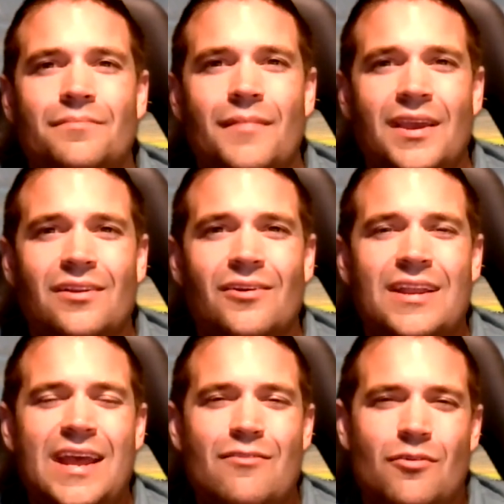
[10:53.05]
Make it a
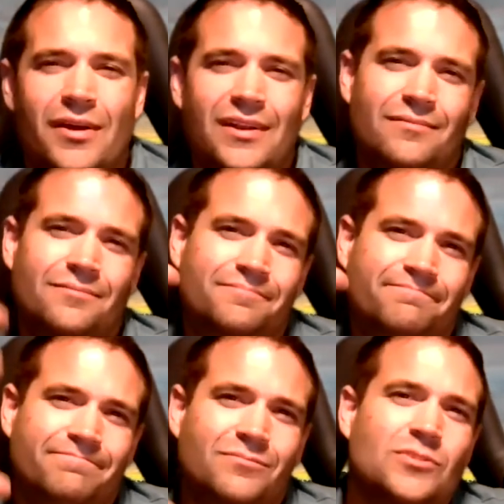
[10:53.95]
great day, everyone.
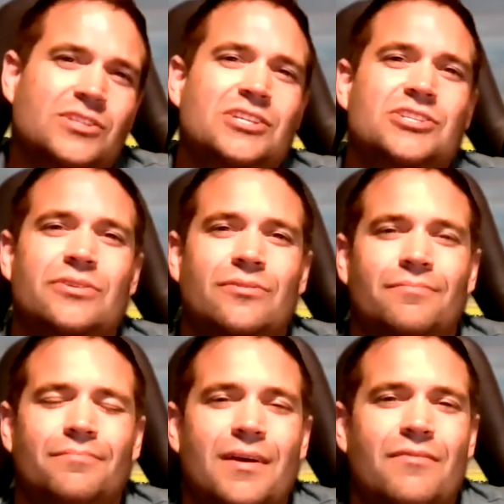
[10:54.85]
We'll see you soon.
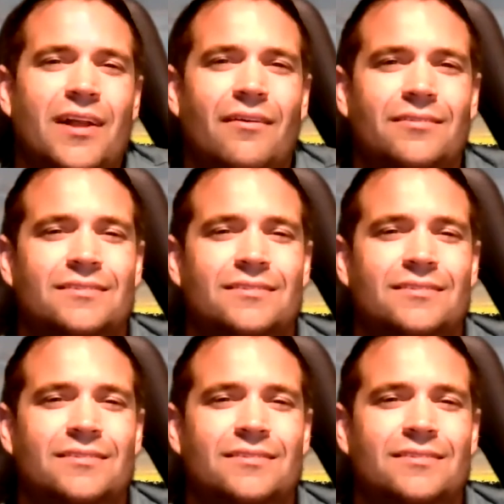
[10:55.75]
Bye for now.